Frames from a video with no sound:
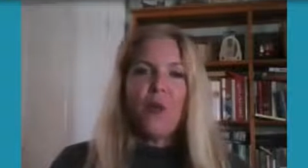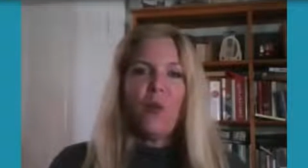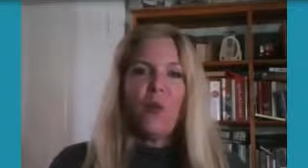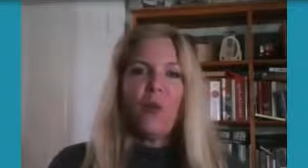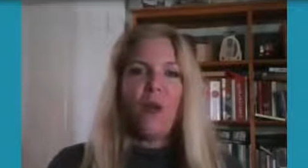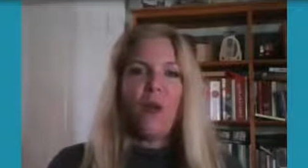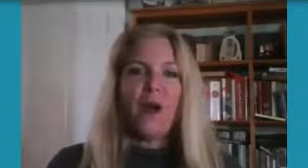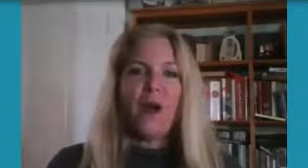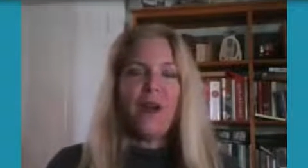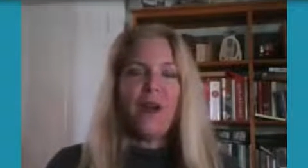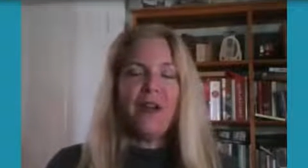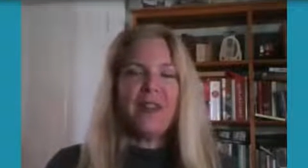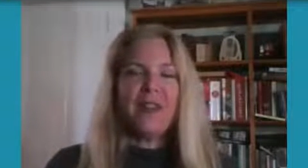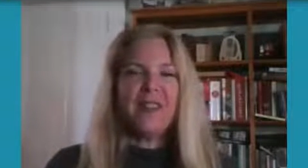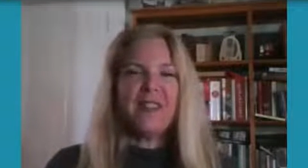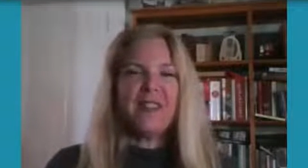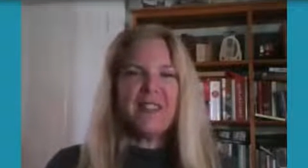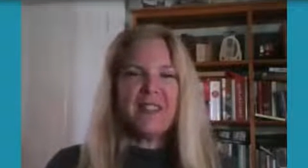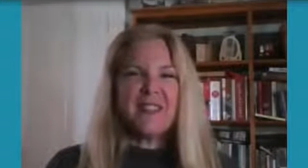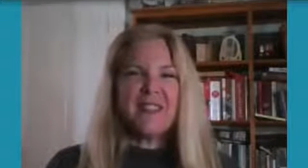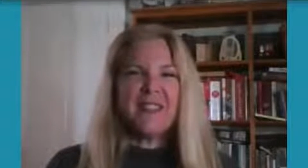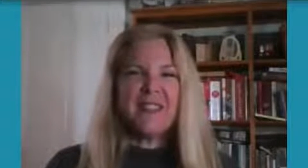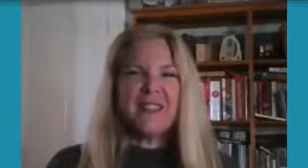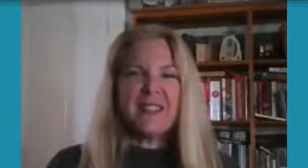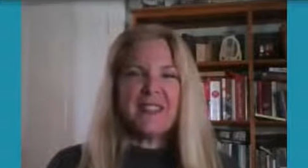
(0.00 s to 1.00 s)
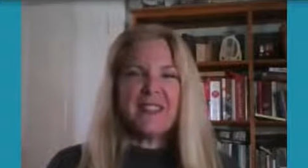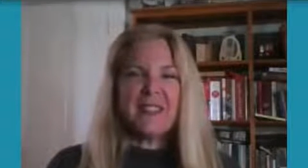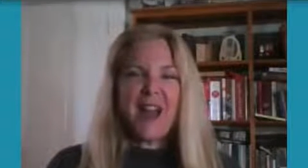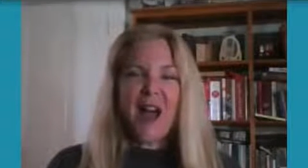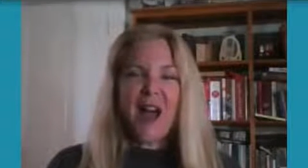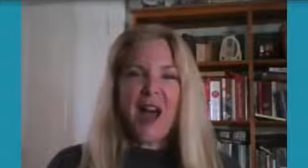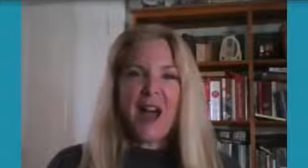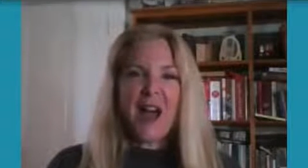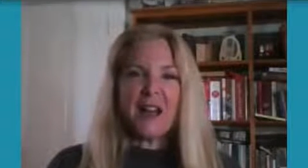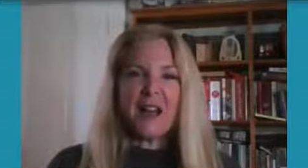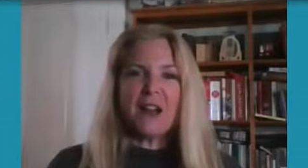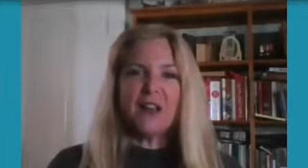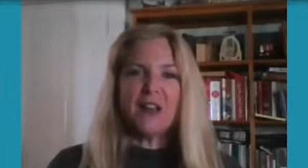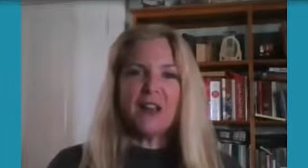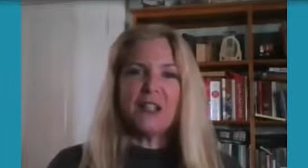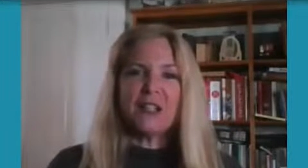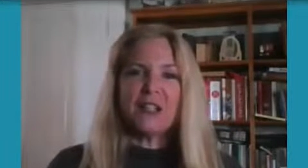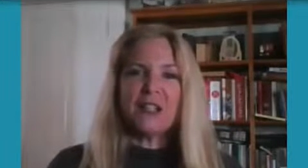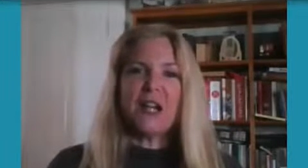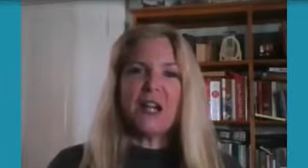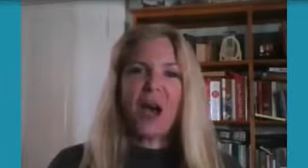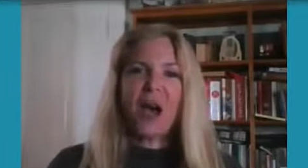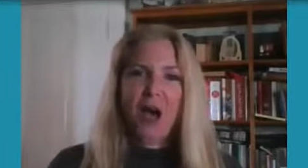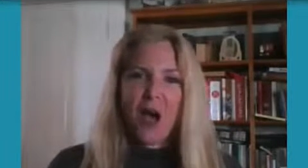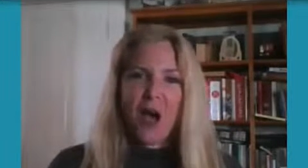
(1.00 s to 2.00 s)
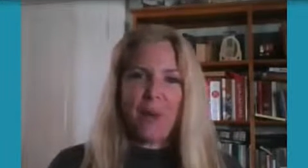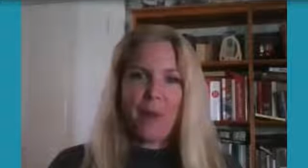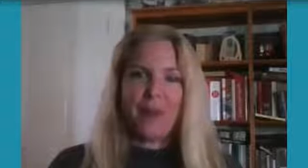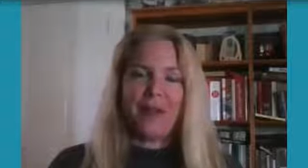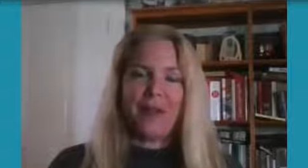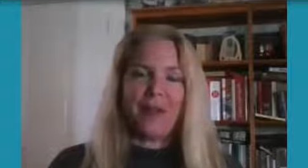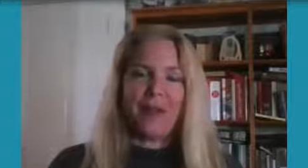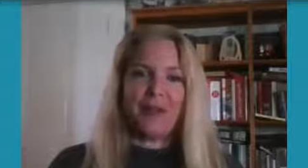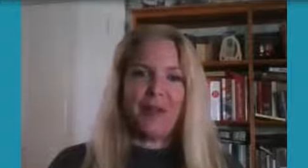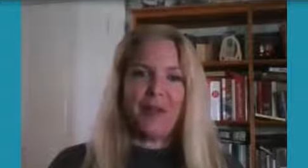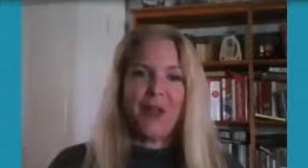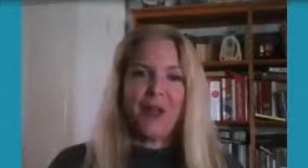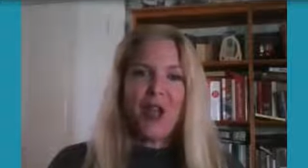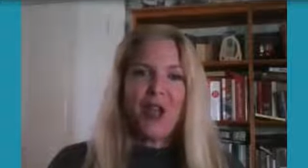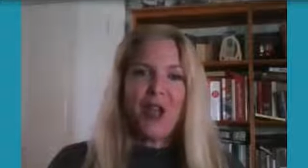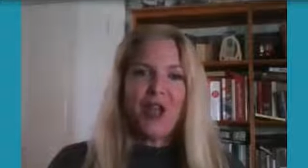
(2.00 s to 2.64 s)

Well, this is not uncommon.